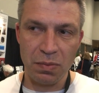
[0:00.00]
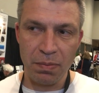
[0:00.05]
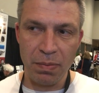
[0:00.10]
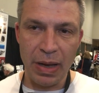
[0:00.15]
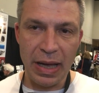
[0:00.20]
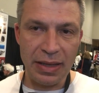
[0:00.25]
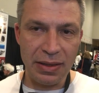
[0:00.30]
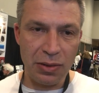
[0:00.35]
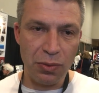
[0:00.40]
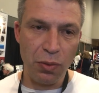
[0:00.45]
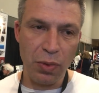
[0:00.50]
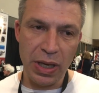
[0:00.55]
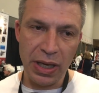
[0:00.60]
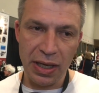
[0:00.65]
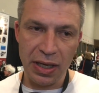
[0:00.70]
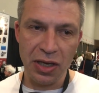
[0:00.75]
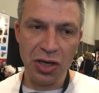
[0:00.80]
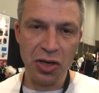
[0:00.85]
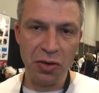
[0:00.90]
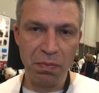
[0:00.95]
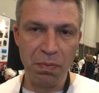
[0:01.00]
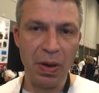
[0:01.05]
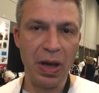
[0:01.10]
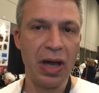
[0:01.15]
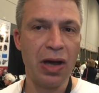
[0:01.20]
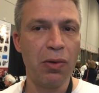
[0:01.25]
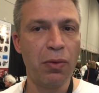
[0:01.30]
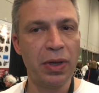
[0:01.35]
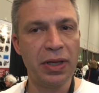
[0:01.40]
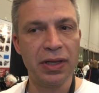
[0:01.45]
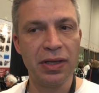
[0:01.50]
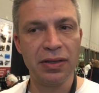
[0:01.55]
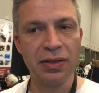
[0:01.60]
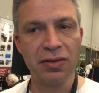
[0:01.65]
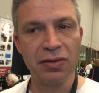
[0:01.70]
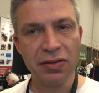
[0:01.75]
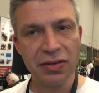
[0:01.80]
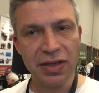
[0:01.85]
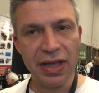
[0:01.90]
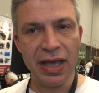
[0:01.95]
but we can compare with the
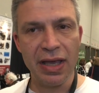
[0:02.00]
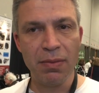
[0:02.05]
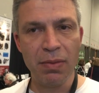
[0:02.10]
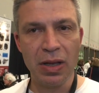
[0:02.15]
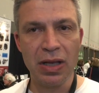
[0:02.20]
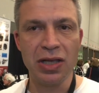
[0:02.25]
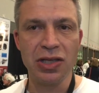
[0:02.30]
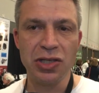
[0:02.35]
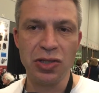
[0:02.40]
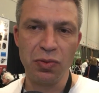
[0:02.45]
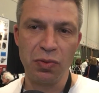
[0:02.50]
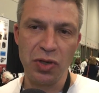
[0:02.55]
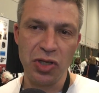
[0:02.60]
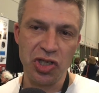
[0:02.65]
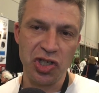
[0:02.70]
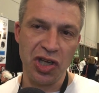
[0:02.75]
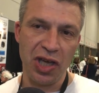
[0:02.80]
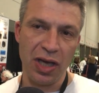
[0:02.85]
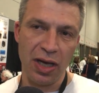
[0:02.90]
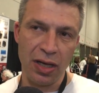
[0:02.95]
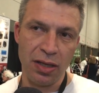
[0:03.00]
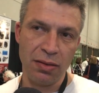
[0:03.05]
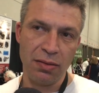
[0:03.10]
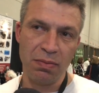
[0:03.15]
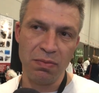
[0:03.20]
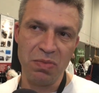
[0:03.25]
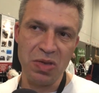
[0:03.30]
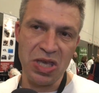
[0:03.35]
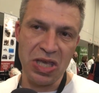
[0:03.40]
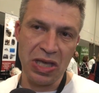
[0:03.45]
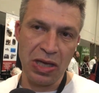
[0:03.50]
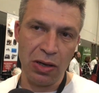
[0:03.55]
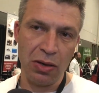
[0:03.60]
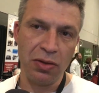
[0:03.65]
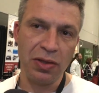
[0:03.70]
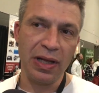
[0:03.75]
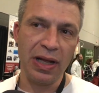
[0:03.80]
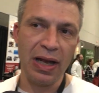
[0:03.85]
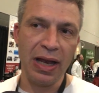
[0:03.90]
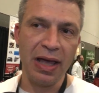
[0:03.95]
turntables which can be
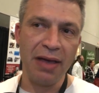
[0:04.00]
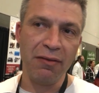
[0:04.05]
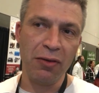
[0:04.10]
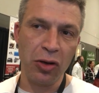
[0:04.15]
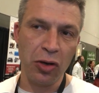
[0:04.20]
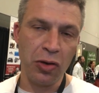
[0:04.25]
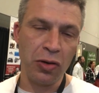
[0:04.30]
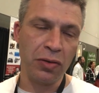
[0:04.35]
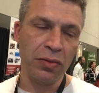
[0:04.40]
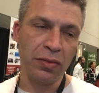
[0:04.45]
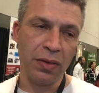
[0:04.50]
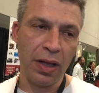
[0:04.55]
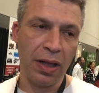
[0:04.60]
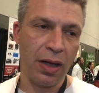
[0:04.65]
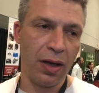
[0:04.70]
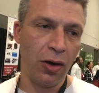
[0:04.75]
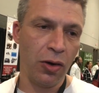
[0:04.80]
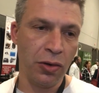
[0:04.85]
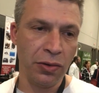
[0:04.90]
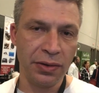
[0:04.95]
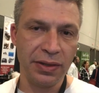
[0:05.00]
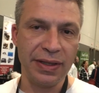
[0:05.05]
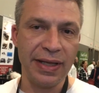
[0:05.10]
on the level on